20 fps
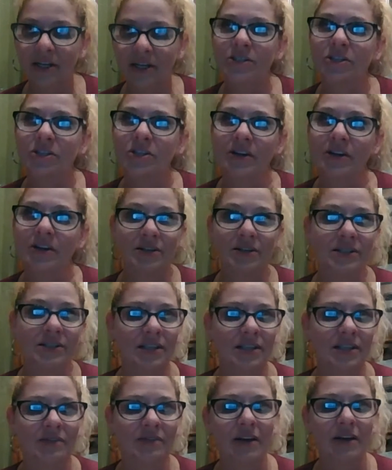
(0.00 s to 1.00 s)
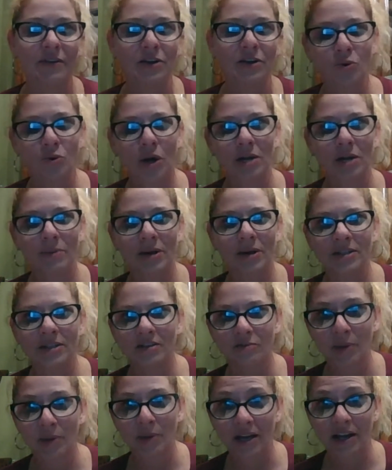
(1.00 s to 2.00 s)
So now instead of having 20 minutes
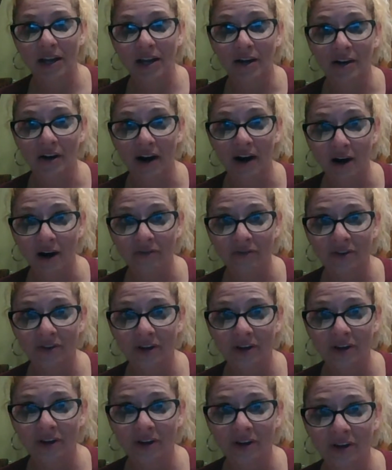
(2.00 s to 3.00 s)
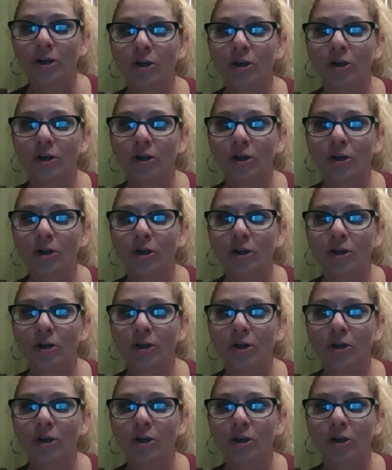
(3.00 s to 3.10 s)
of picking out your outfit,